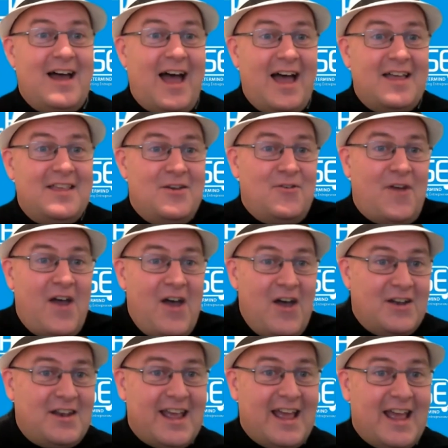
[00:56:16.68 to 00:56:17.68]
you've
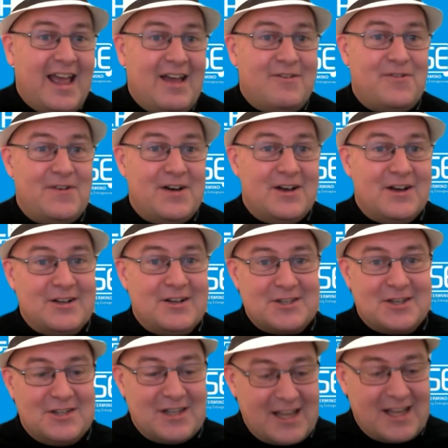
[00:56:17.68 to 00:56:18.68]
heard it here first
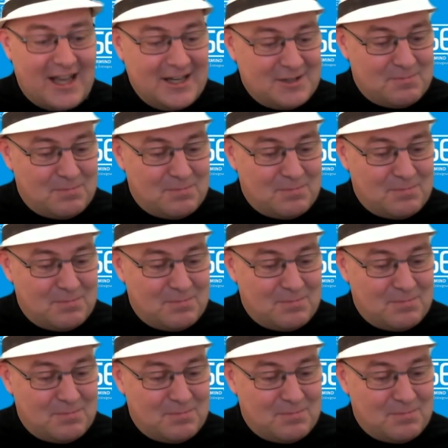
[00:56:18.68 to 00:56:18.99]
on the Case